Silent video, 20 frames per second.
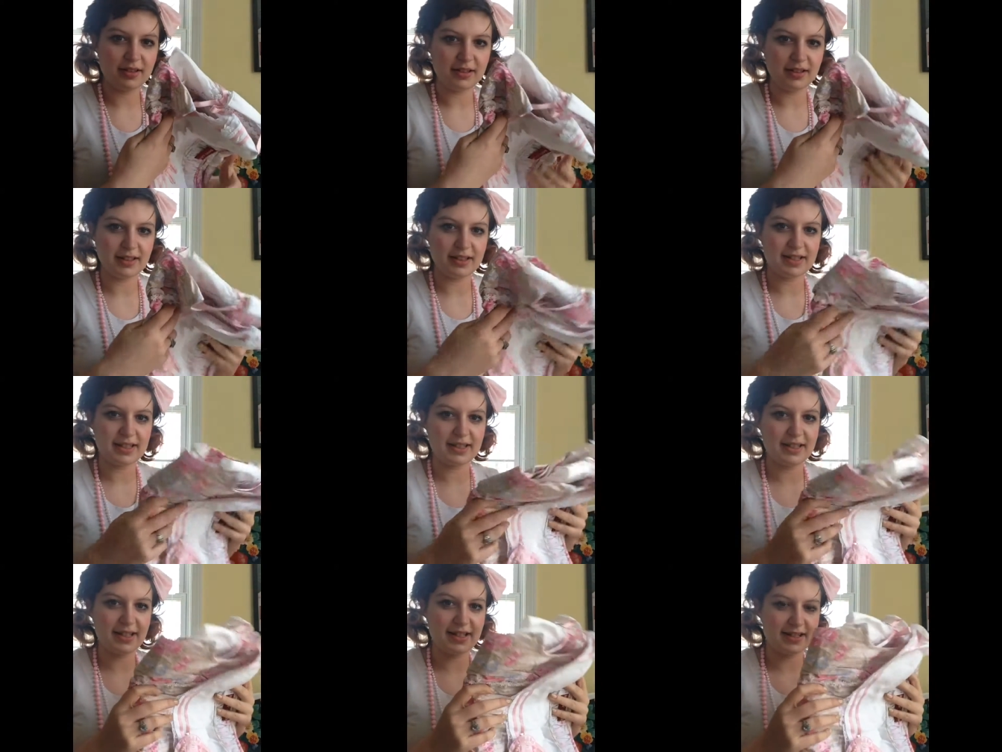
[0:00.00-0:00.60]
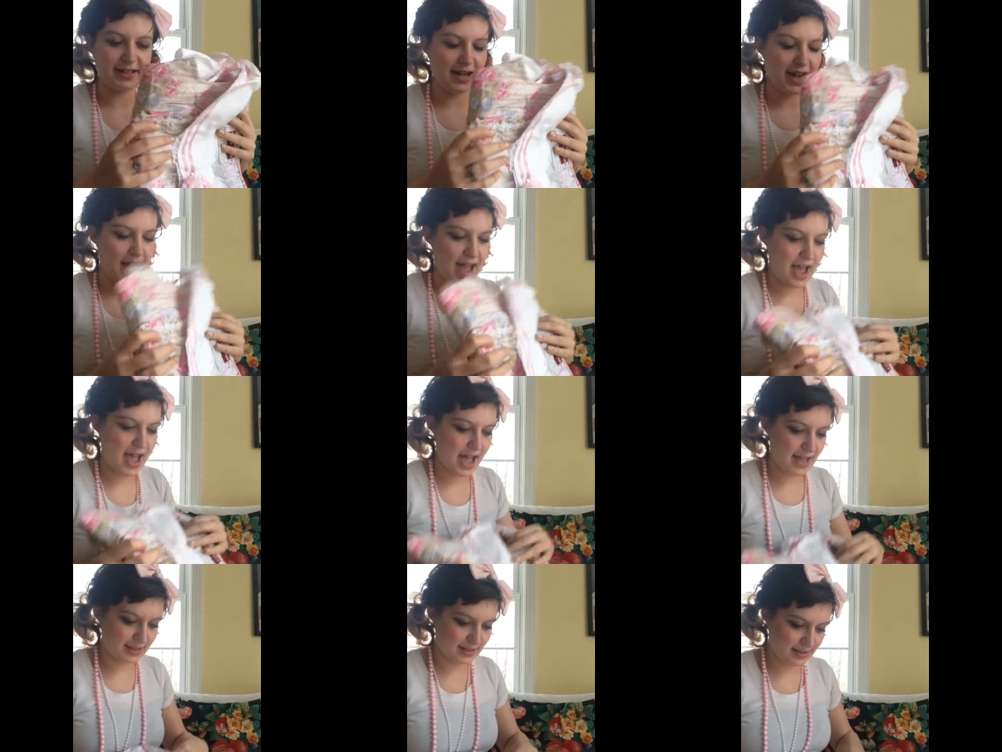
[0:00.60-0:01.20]
This is the
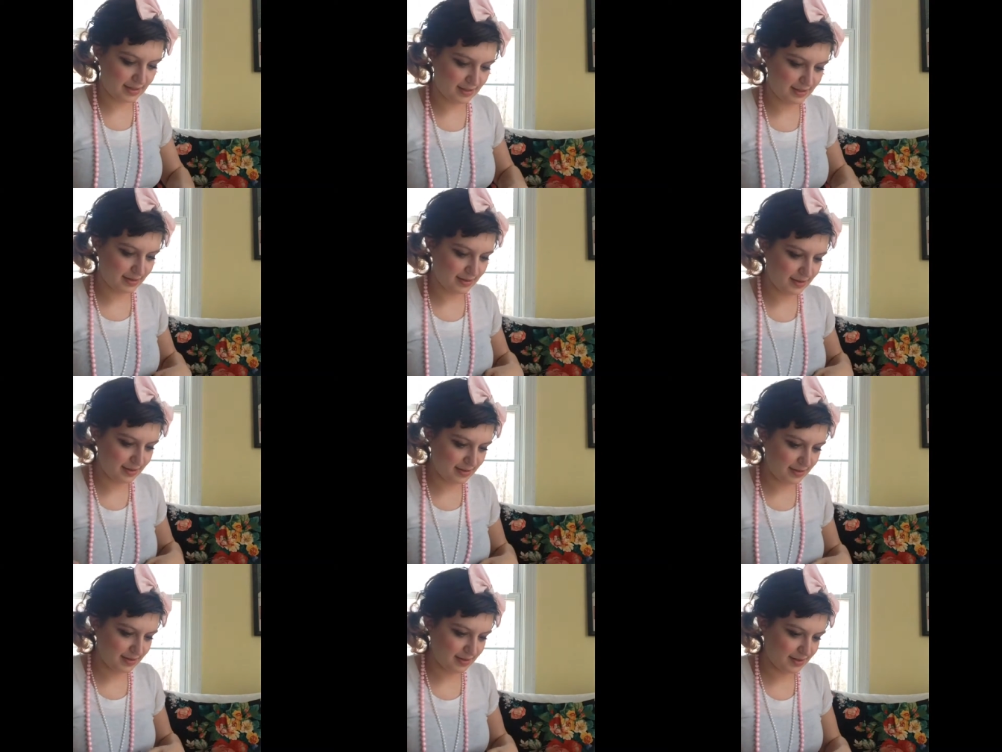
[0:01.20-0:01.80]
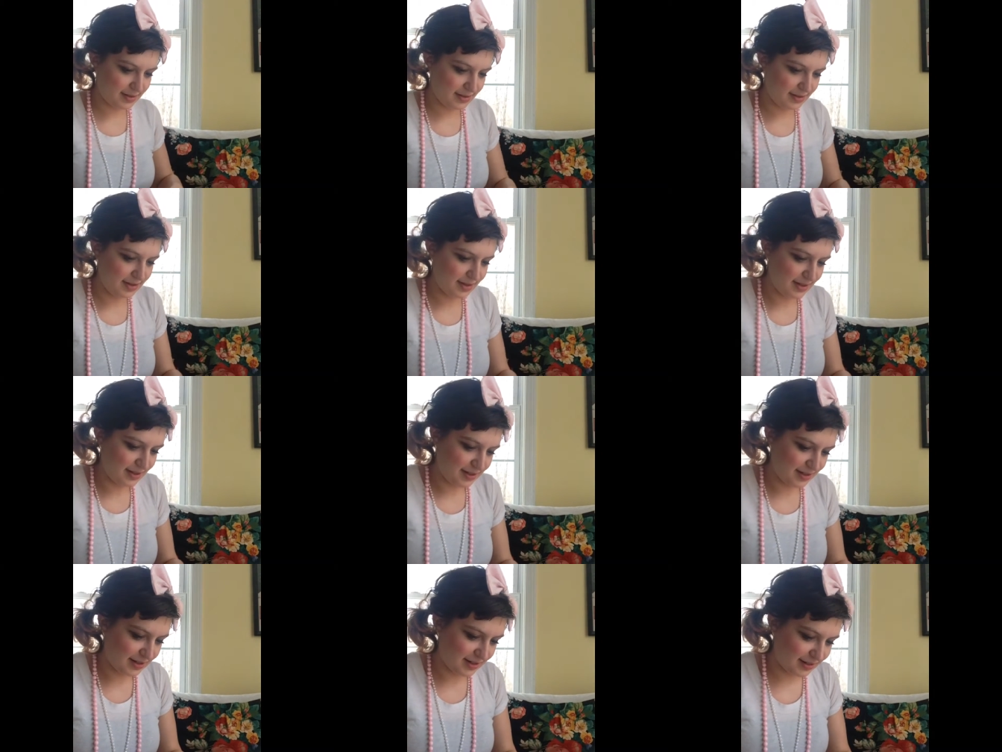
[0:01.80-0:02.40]
dress.
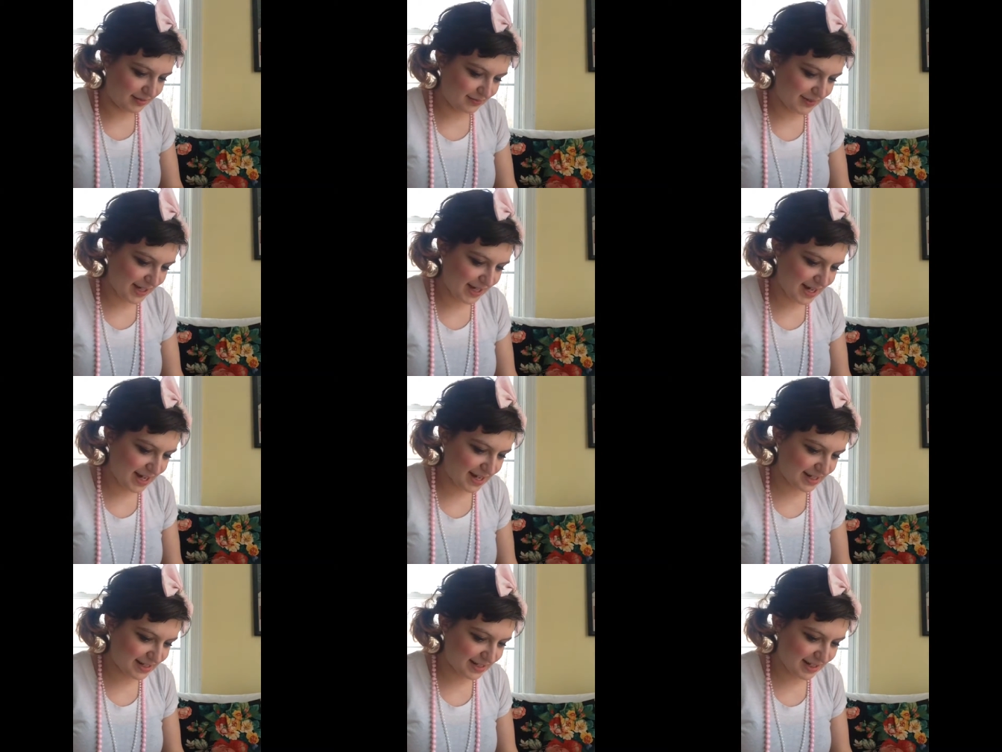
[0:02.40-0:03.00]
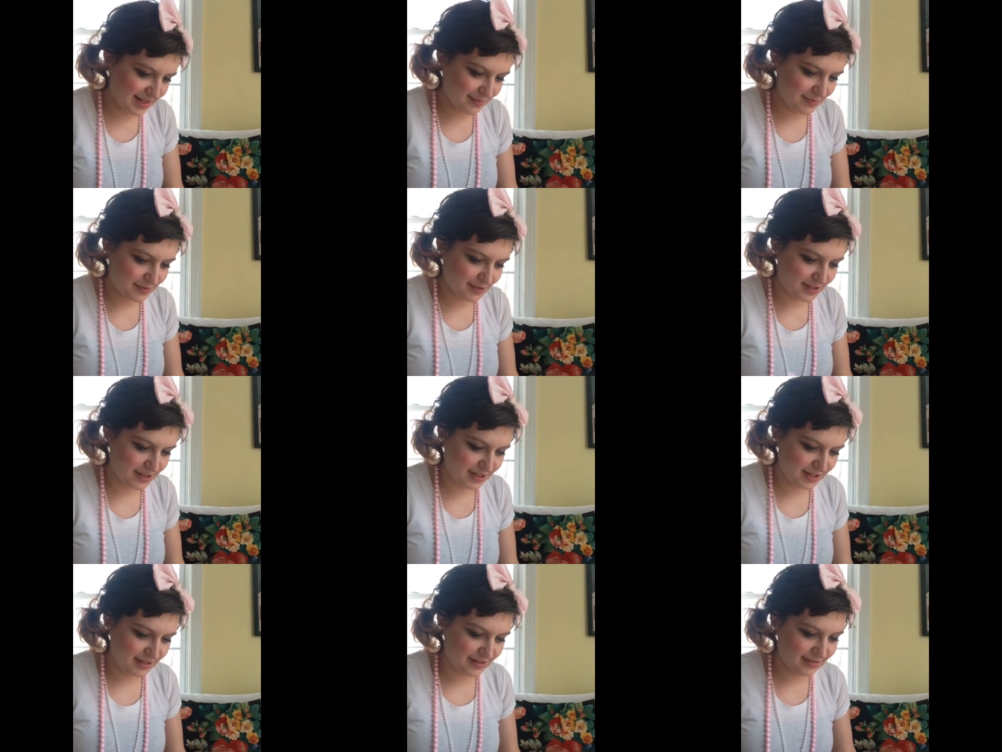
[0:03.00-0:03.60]
Oh my gosh, it comes
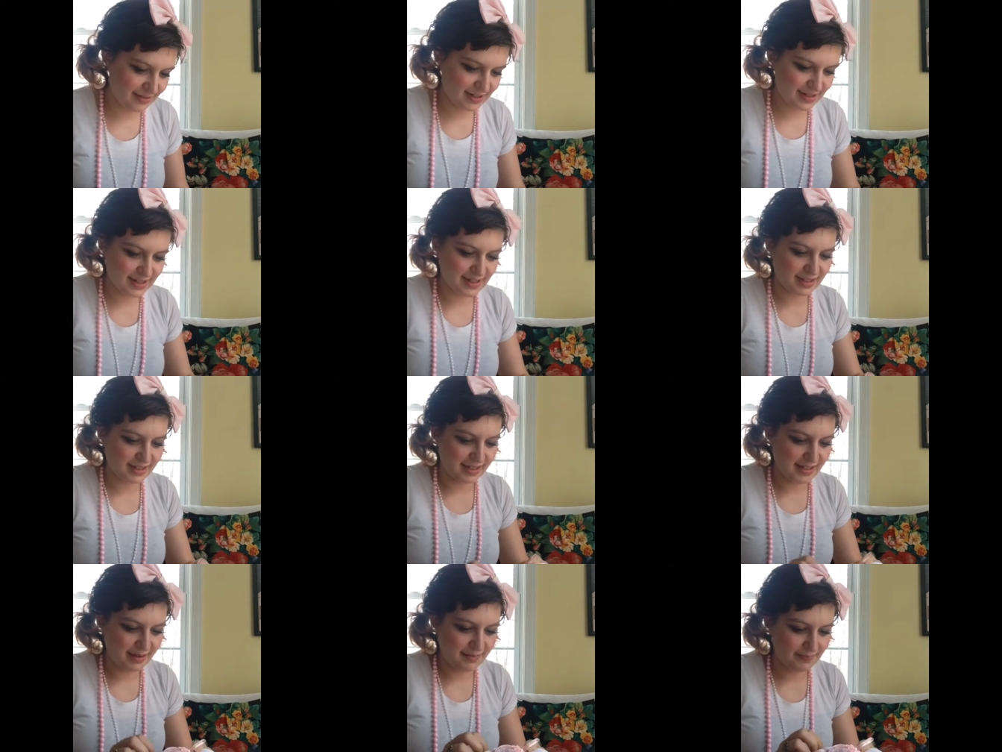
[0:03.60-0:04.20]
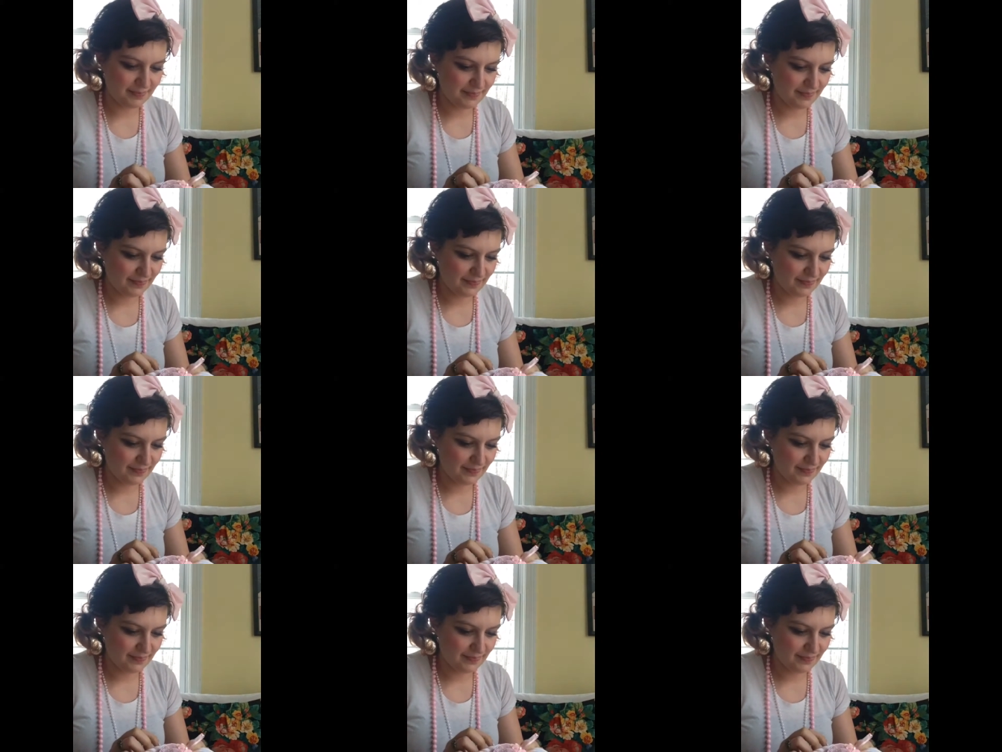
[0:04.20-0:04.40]
with the cutest clip.